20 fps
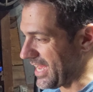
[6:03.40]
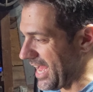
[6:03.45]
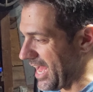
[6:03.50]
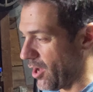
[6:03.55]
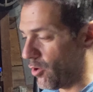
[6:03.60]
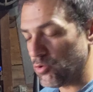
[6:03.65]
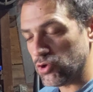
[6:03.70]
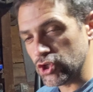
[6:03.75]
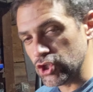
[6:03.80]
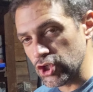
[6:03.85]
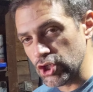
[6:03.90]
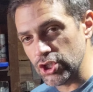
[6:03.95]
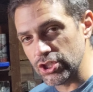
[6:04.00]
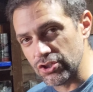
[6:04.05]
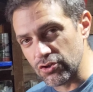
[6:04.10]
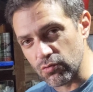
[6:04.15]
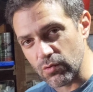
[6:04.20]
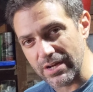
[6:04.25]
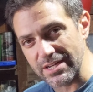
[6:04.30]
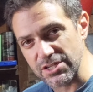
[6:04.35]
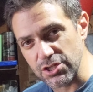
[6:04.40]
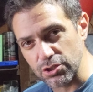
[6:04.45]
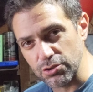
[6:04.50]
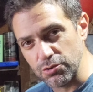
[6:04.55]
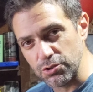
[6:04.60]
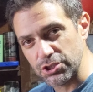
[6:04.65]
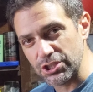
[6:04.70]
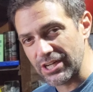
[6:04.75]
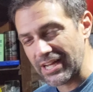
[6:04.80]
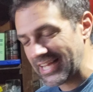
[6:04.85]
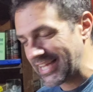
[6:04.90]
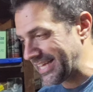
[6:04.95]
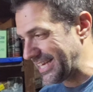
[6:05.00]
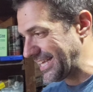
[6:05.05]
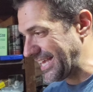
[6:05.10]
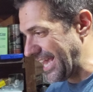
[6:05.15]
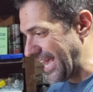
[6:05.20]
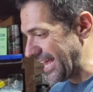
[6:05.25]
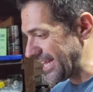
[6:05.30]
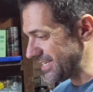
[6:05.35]
how good the resolution I could
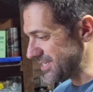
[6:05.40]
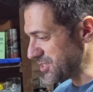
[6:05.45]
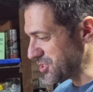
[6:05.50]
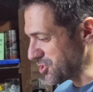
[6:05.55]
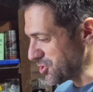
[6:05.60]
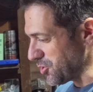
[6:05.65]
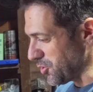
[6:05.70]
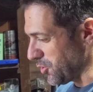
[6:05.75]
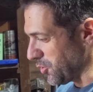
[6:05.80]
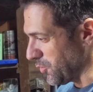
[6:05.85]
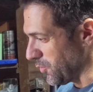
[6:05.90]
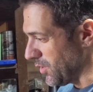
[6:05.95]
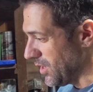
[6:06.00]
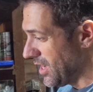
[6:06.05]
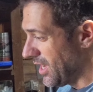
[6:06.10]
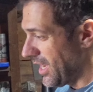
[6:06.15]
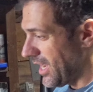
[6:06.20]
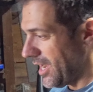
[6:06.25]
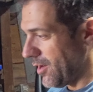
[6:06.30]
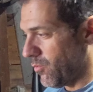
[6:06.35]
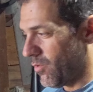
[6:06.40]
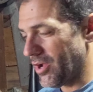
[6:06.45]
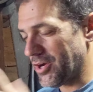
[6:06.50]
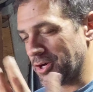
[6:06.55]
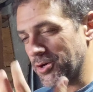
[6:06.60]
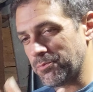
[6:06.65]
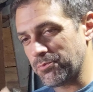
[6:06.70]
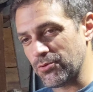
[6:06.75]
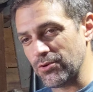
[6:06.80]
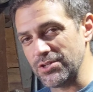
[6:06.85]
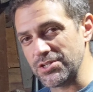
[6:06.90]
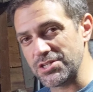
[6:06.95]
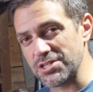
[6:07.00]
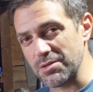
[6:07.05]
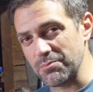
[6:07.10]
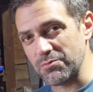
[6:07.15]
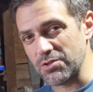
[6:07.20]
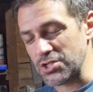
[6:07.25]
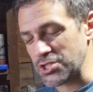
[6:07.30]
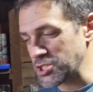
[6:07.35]
get. So I wanted to print
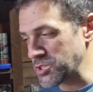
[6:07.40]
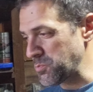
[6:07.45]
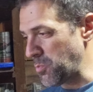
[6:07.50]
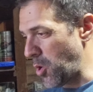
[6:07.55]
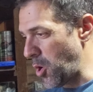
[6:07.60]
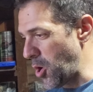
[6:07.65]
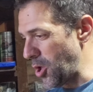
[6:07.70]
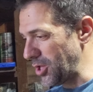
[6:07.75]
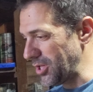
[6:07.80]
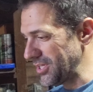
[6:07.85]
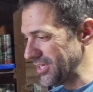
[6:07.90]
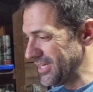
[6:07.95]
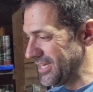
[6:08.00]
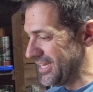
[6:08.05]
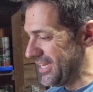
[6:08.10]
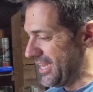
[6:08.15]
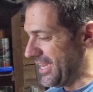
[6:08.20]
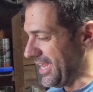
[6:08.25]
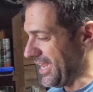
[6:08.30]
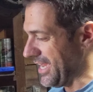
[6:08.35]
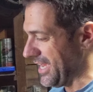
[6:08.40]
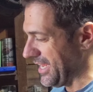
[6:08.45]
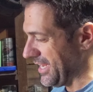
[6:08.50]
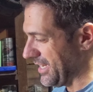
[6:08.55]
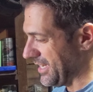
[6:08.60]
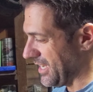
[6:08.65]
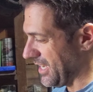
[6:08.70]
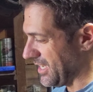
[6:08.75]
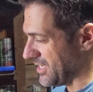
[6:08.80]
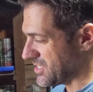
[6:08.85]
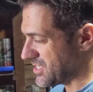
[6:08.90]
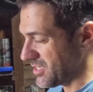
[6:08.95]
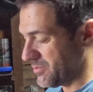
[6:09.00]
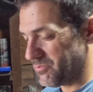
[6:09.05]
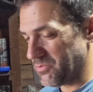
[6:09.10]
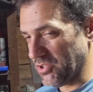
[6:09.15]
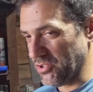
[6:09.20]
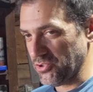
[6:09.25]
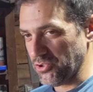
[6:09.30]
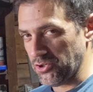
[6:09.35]
something small and
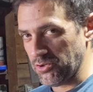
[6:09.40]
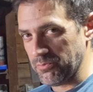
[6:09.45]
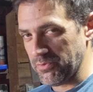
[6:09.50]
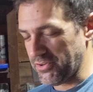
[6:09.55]
something a little